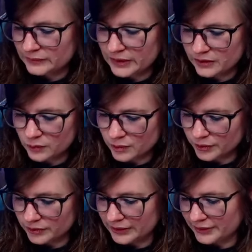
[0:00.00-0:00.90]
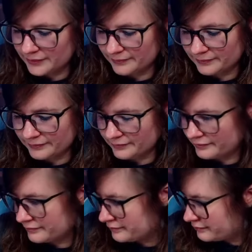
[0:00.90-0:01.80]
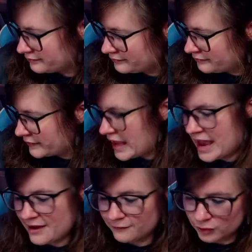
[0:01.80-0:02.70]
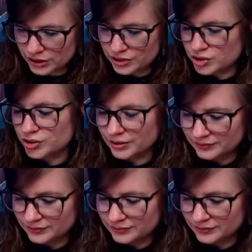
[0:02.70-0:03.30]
Normal, like, average